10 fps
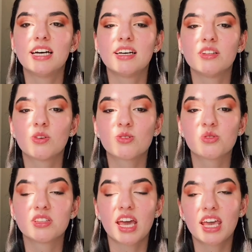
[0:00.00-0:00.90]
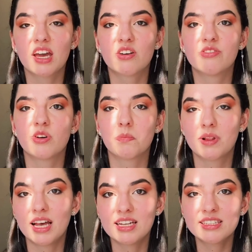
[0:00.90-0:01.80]
and also take care of your
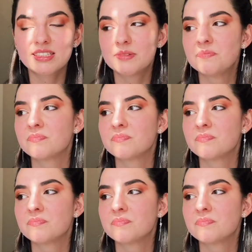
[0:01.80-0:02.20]
plants